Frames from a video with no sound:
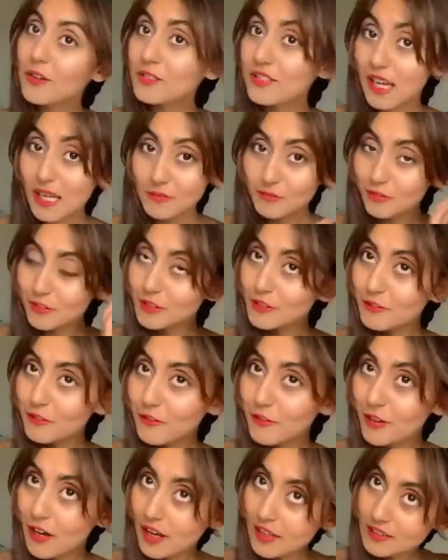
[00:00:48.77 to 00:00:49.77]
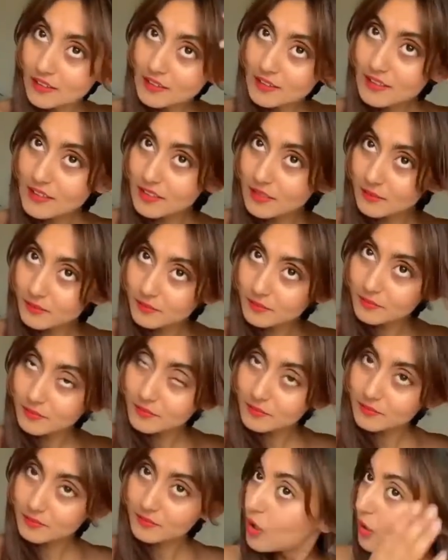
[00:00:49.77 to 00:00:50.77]
Now time for the front.
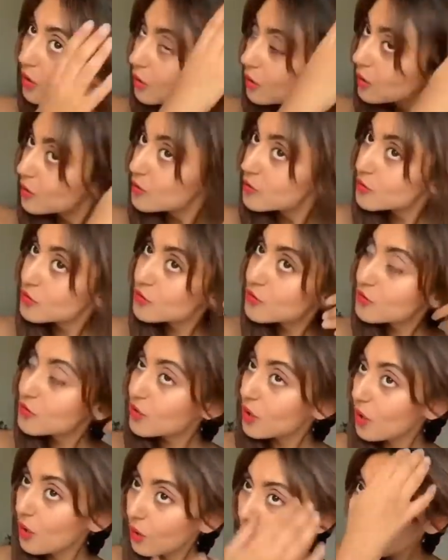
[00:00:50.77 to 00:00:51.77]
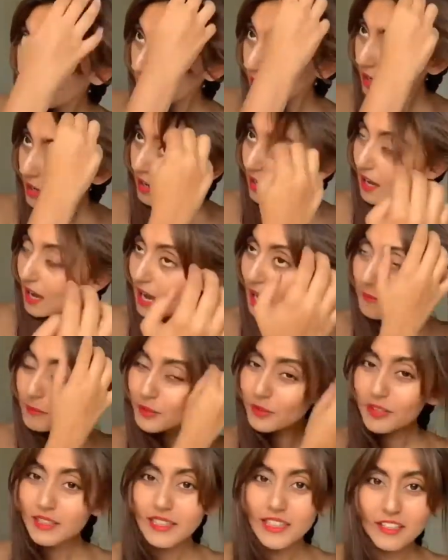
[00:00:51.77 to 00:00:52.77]
So
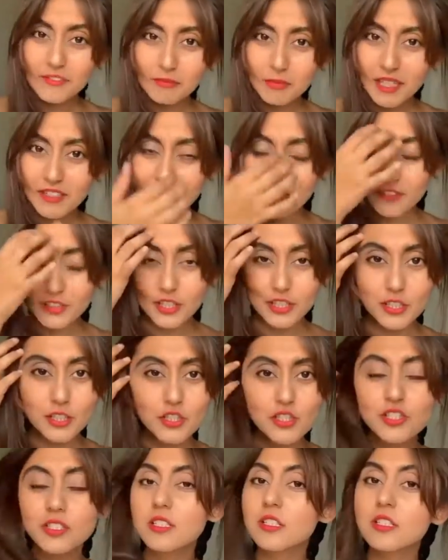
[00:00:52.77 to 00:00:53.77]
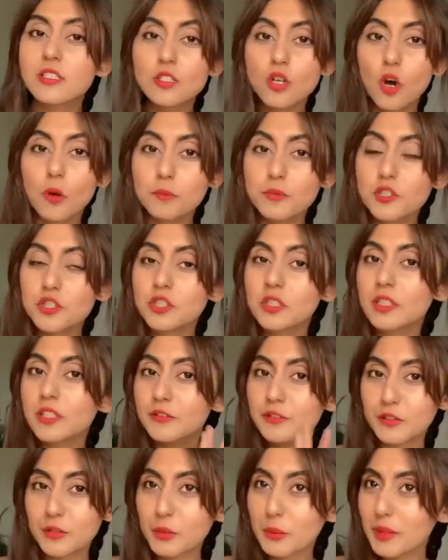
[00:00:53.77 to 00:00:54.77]
I'm gonna leave my fringe. This is
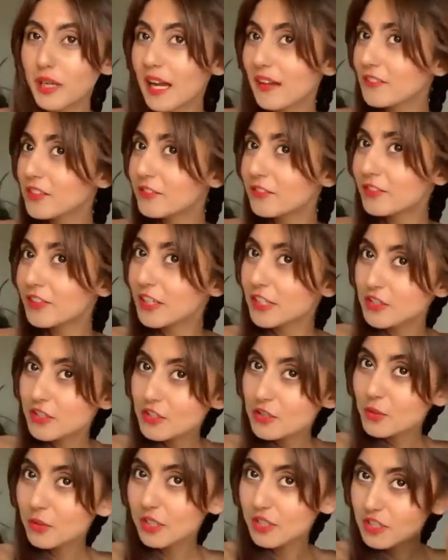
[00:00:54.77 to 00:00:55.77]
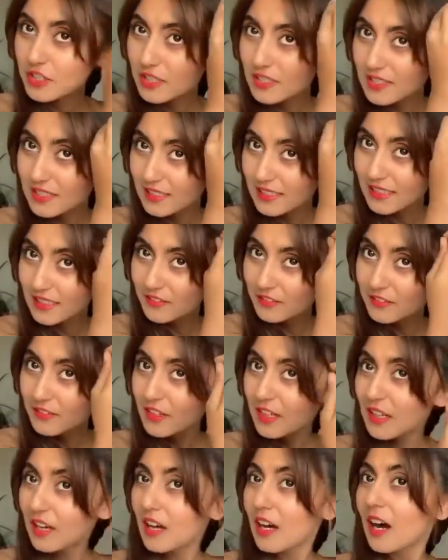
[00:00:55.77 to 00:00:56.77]
optional. If you don't have a fringe, you can just leave
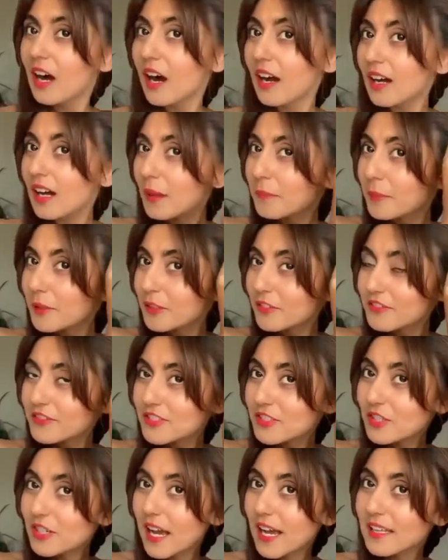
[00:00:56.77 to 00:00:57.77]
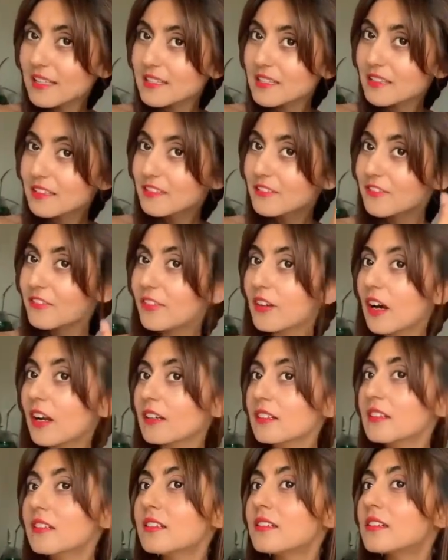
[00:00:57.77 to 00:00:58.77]
a couple of strands in the
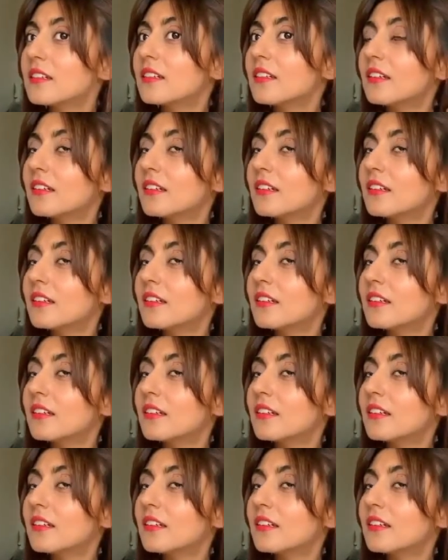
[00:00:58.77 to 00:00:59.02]
front